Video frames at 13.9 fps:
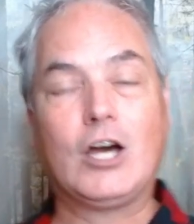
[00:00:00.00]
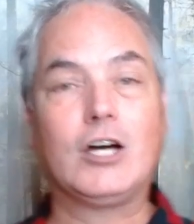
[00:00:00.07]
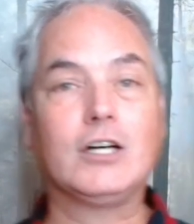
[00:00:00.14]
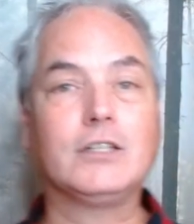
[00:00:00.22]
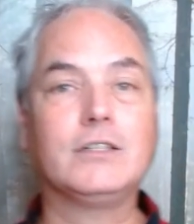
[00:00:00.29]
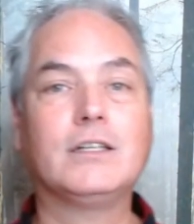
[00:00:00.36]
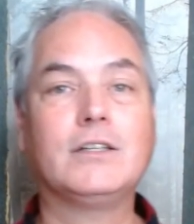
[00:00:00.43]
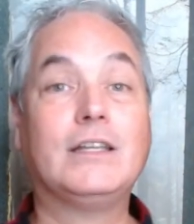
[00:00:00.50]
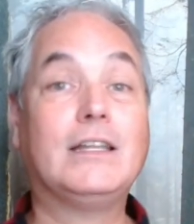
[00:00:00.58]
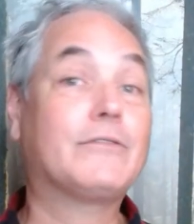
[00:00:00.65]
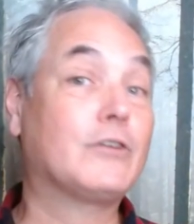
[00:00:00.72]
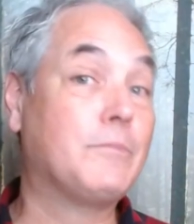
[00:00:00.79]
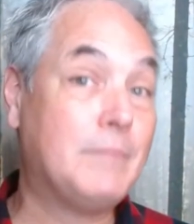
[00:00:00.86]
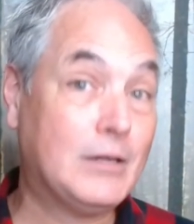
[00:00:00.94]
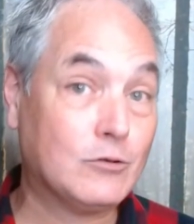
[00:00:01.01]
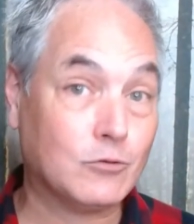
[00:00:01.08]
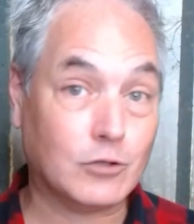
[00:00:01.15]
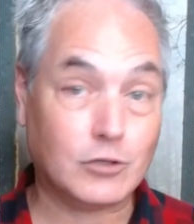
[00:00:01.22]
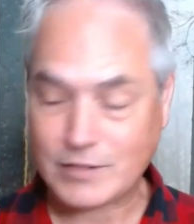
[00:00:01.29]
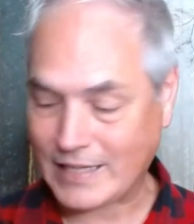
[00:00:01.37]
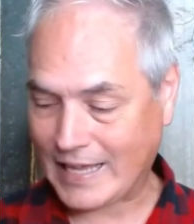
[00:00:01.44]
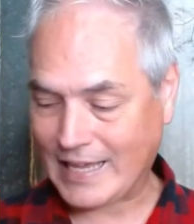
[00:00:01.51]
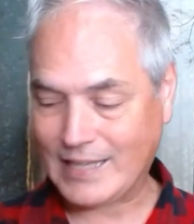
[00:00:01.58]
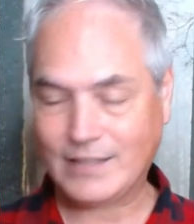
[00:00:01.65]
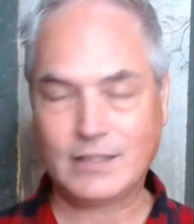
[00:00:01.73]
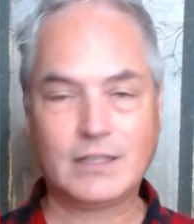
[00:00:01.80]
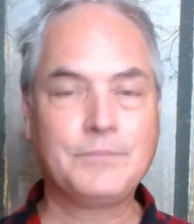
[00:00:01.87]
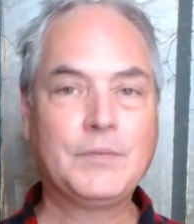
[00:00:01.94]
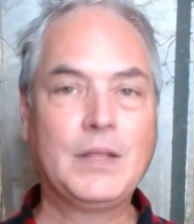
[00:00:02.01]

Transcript: on the different minerals and